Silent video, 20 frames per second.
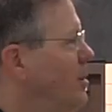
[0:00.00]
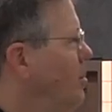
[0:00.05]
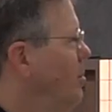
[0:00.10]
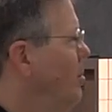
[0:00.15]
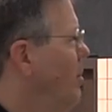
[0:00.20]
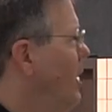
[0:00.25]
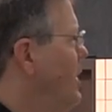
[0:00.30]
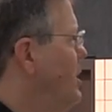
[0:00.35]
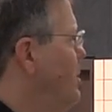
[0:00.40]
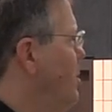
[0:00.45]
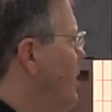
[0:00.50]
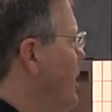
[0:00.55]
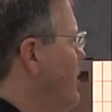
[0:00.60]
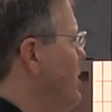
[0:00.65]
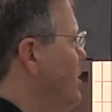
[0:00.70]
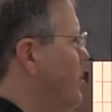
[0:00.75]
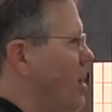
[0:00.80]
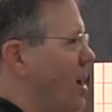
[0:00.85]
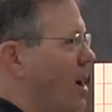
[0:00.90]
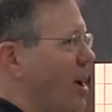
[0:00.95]
Much,
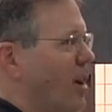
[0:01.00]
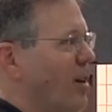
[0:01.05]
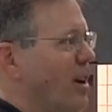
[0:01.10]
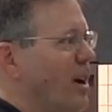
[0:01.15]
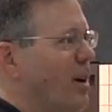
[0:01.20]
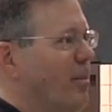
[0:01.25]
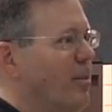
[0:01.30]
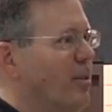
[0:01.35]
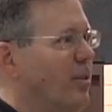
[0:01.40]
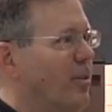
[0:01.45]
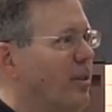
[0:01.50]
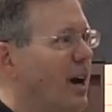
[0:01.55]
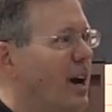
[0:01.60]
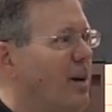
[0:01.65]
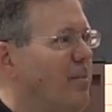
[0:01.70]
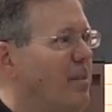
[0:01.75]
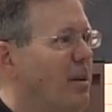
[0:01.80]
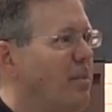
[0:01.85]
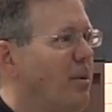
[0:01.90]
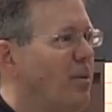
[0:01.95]
much smaller number,
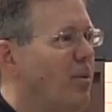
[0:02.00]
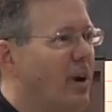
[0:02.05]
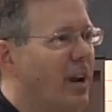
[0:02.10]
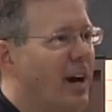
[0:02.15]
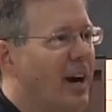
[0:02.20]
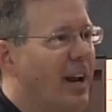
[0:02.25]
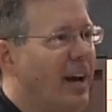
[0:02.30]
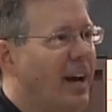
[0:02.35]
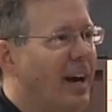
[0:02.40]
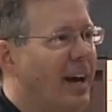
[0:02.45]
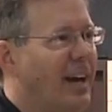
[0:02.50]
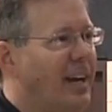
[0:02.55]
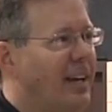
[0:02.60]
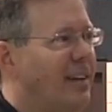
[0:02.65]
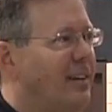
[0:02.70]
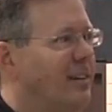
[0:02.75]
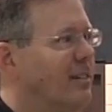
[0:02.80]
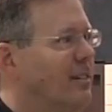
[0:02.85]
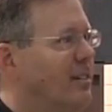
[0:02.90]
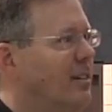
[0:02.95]
okay? Maybe 1 out of
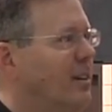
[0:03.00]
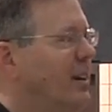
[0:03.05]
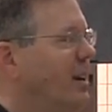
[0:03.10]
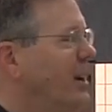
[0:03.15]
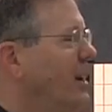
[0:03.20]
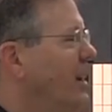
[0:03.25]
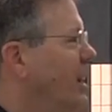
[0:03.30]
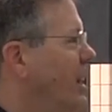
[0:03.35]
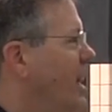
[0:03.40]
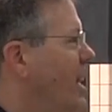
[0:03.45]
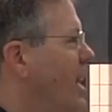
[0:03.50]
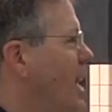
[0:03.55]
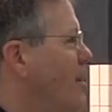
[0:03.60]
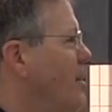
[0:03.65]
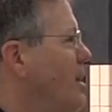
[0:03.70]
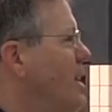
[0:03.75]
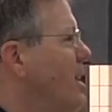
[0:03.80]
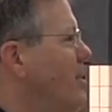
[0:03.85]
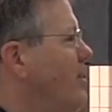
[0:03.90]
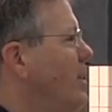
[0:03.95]
8. Now, how
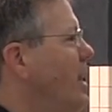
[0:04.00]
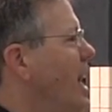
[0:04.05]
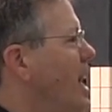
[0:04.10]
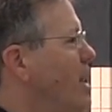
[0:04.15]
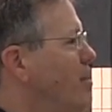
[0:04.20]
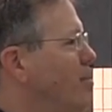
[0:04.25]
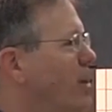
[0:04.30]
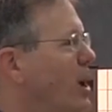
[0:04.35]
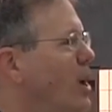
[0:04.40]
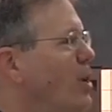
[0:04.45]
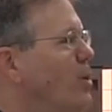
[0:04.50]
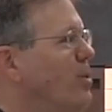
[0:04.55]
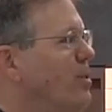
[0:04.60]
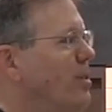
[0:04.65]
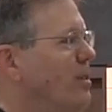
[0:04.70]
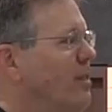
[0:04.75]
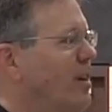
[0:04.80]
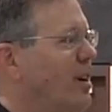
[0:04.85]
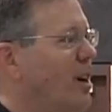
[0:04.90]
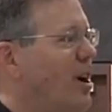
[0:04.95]
many of you had
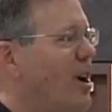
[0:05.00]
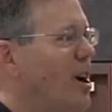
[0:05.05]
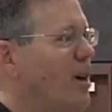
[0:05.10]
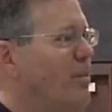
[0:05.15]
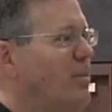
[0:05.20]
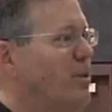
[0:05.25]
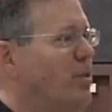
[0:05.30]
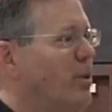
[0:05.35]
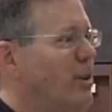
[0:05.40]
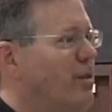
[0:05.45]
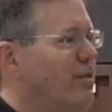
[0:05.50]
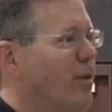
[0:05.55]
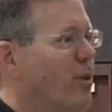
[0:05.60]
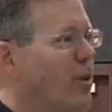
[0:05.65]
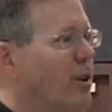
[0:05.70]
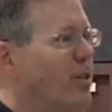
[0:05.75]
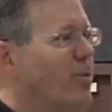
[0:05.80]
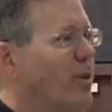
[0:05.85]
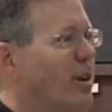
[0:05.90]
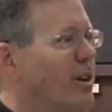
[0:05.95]
both? Arc between
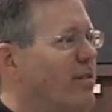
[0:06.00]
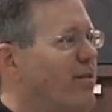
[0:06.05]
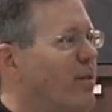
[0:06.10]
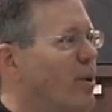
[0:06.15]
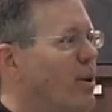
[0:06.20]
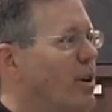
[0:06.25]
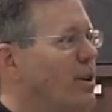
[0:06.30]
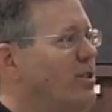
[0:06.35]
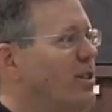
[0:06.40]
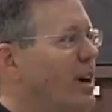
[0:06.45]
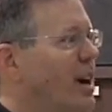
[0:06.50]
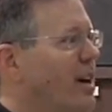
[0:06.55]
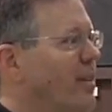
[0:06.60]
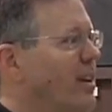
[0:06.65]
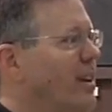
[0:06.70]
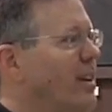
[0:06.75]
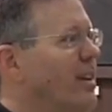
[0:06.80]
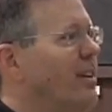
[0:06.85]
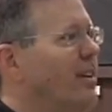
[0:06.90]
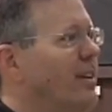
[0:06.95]
43 and
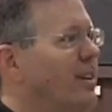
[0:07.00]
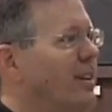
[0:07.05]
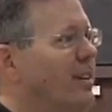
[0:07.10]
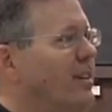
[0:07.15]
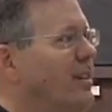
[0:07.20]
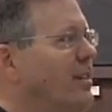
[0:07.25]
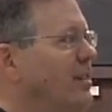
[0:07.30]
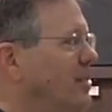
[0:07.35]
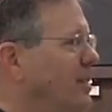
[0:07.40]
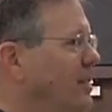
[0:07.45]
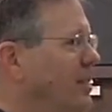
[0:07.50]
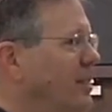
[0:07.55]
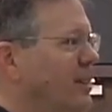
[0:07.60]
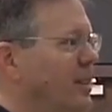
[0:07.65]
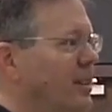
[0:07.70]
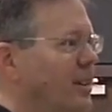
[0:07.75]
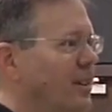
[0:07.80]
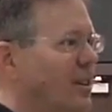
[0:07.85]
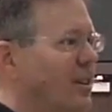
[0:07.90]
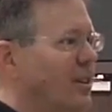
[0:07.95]
47.
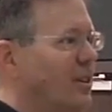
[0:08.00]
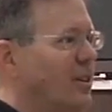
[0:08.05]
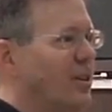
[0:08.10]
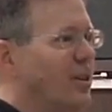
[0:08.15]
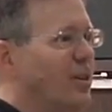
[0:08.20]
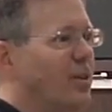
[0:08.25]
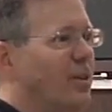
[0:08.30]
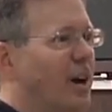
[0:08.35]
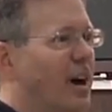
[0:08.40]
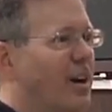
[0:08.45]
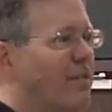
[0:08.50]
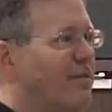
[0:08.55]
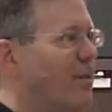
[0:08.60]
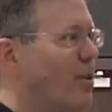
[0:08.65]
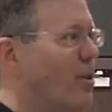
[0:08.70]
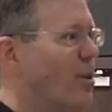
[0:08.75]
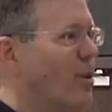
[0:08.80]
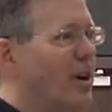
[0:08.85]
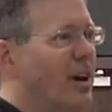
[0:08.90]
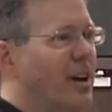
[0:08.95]
We got
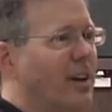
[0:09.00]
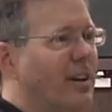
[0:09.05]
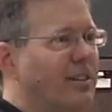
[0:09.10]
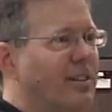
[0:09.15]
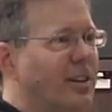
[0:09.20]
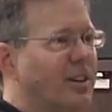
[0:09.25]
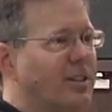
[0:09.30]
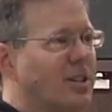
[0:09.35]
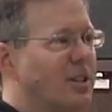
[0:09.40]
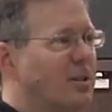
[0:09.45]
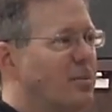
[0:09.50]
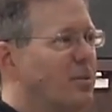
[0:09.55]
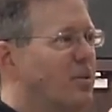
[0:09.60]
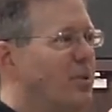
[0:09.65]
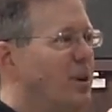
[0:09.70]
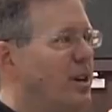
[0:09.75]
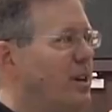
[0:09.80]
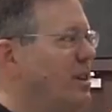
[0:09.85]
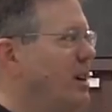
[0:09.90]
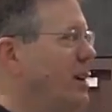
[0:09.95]
4, and distance
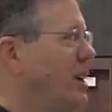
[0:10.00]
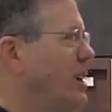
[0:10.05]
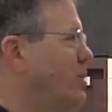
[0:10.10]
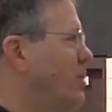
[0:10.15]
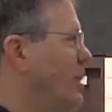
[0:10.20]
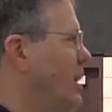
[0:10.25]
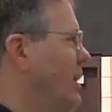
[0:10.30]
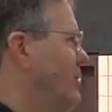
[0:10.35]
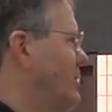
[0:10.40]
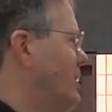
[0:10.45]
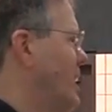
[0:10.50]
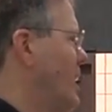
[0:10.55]
between 10 and 12.